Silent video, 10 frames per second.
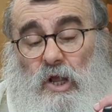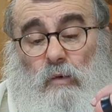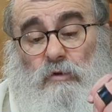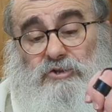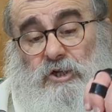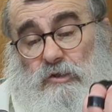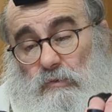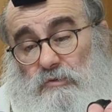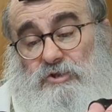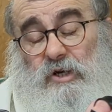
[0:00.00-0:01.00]
what you could do,
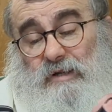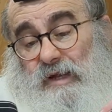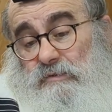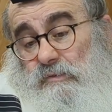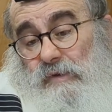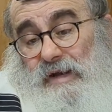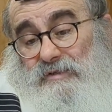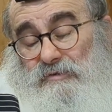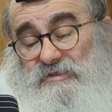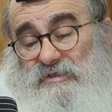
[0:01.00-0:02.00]
what you cannot do, I
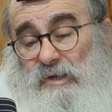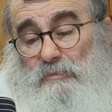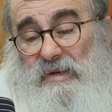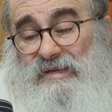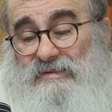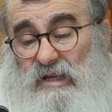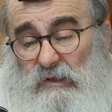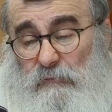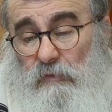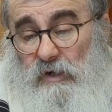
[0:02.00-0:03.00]
don't see a big need
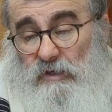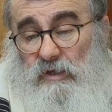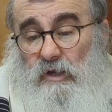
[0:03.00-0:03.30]
for it